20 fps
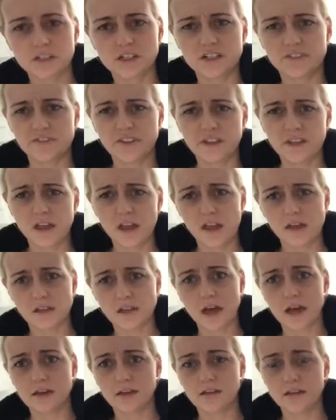is
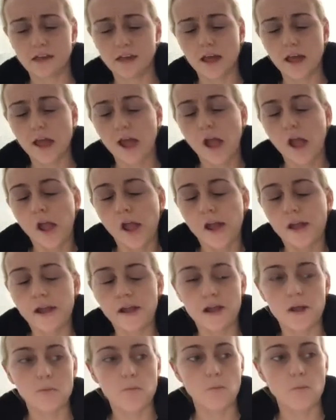that how you say
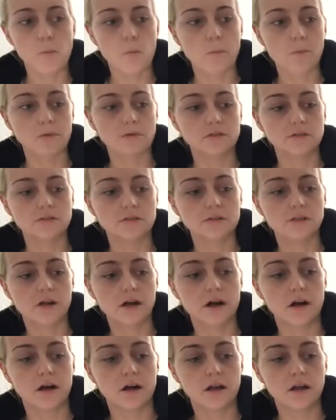it?
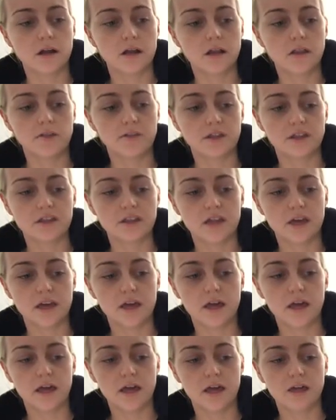They
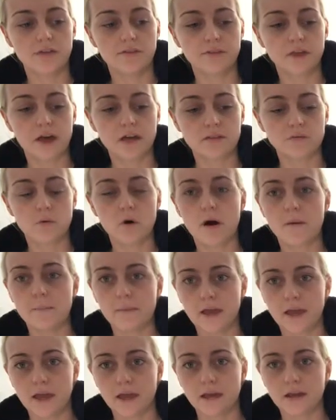say that's what
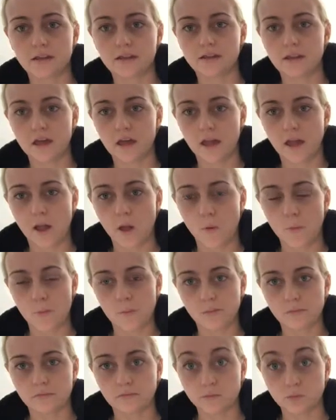makes
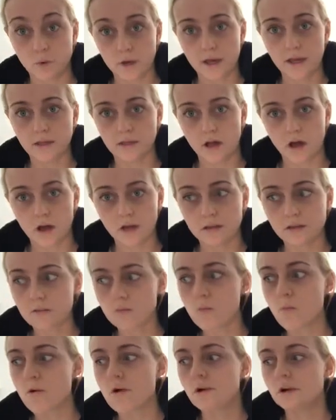weight loss.
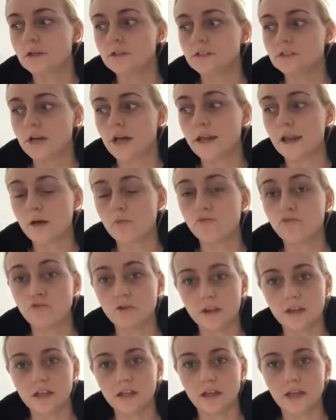And I
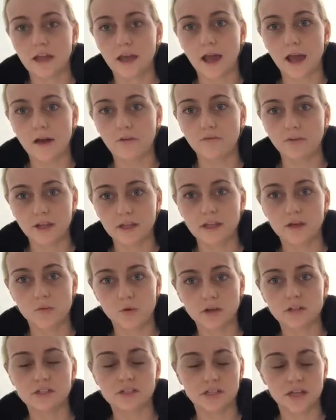really
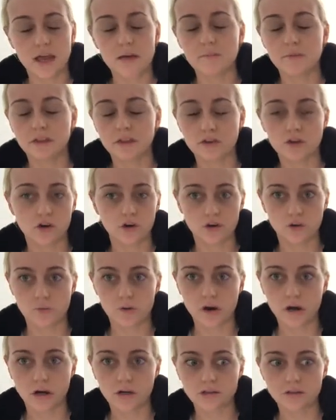want to get my Stone
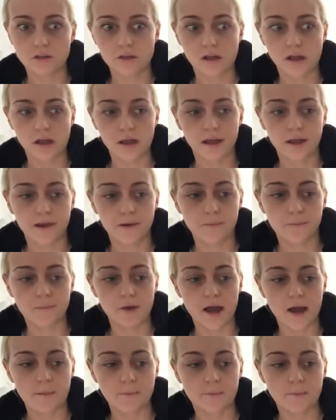Award.
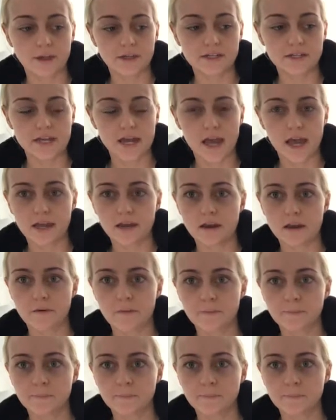I'm at 10,